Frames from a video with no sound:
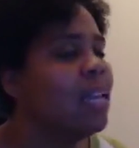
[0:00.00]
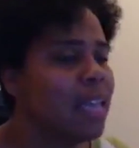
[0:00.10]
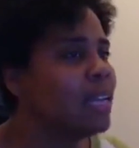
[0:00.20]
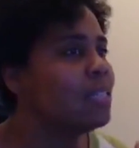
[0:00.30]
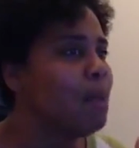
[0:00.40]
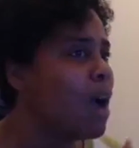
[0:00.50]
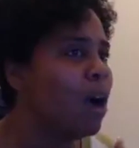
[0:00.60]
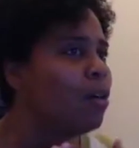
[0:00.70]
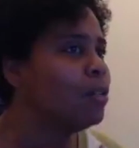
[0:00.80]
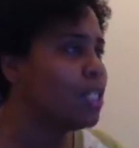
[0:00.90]
That is my
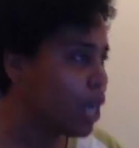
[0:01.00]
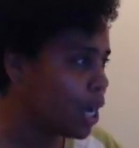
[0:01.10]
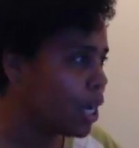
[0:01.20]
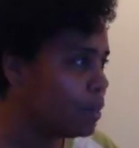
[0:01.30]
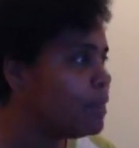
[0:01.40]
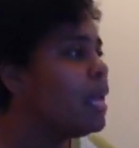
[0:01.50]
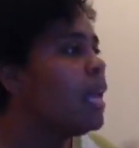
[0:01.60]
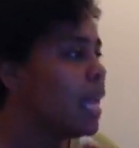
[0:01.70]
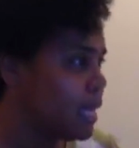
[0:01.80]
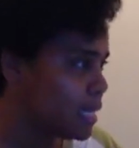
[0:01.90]
own term.
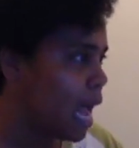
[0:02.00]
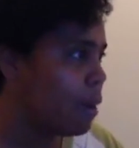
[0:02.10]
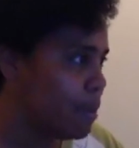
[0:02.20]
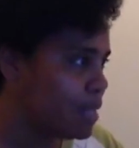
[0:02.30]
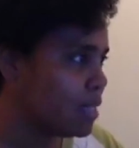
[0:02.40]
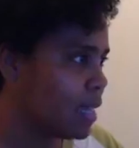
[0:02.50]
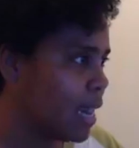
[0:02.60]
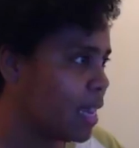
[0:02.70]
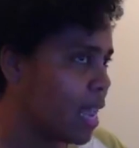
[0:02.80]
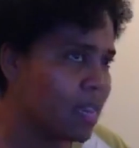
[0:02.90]
It is called business
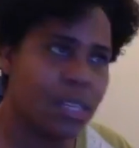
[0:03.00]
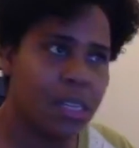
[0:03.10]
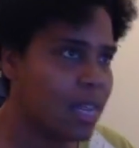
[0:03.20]
ADHD.